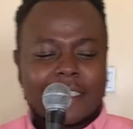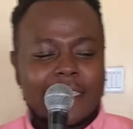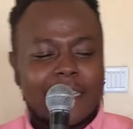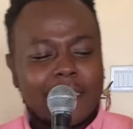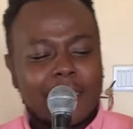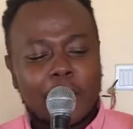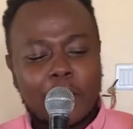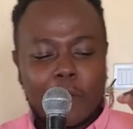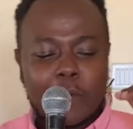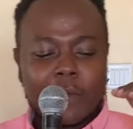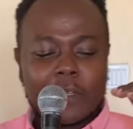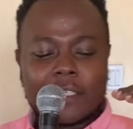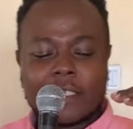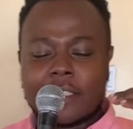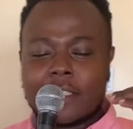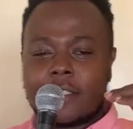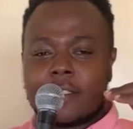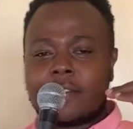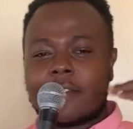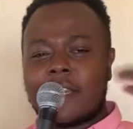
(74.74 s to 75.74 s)
lady who
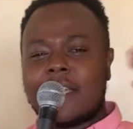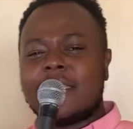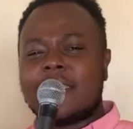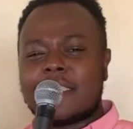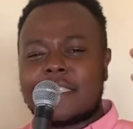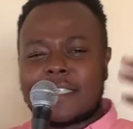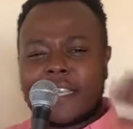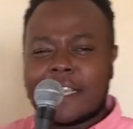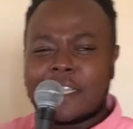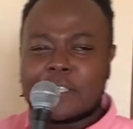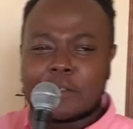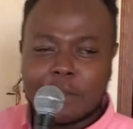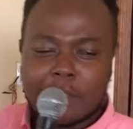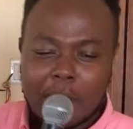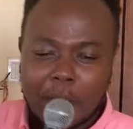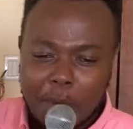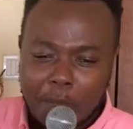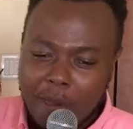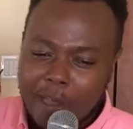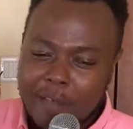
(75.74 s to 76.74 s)
was trying to sext with
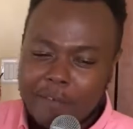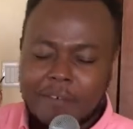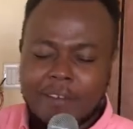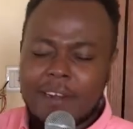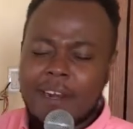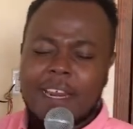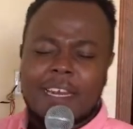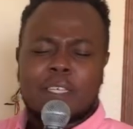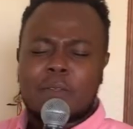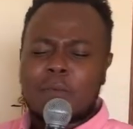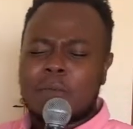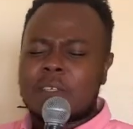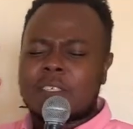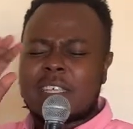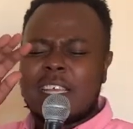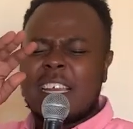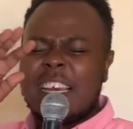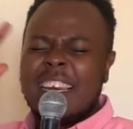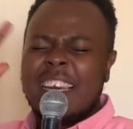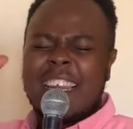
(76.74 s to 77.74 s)
her boyfriend, and it was
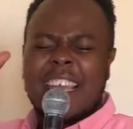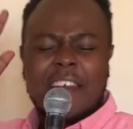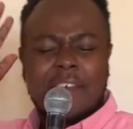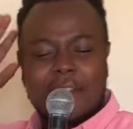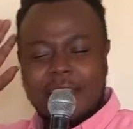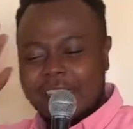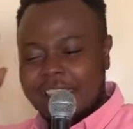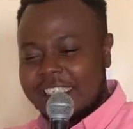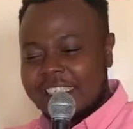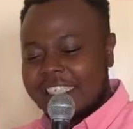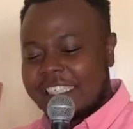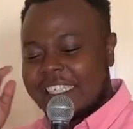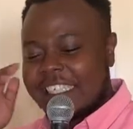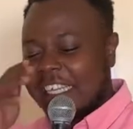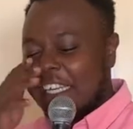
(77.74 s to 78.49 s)
hilarious.